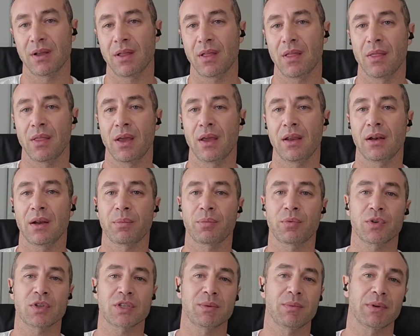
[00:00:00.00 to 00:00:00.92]
then
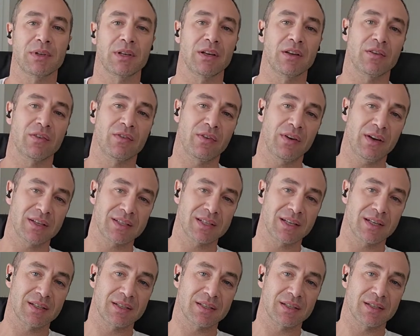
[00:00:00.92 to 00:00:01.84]
approximately three
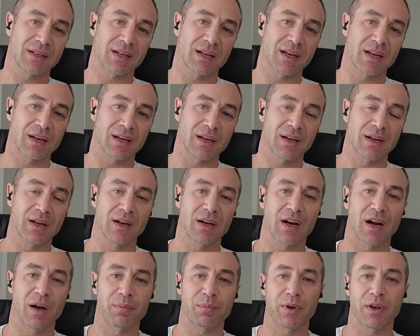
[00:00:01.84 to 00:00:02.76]
cents a day
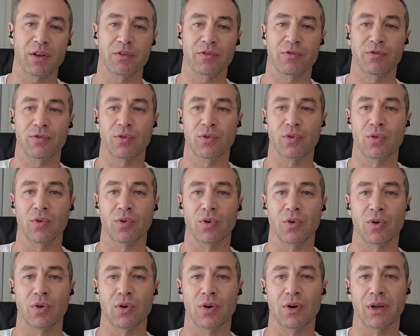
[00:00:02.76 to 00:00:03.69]
I paid
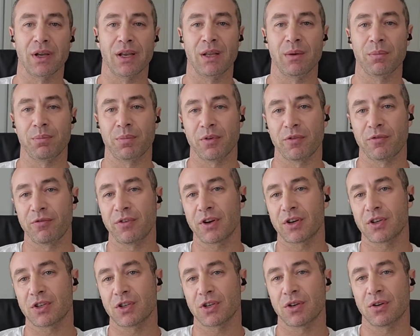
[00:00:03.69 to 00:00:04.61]
for
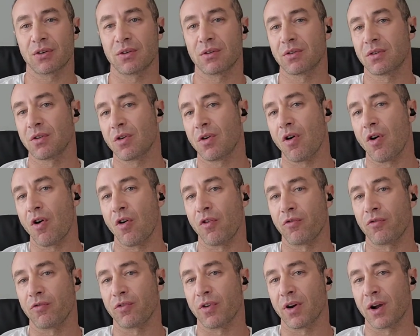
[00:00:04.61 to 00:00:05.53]
imperfection of
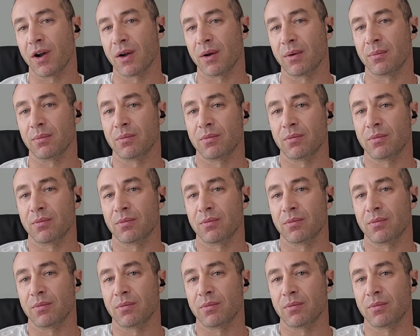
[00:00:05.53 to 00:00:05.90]
um,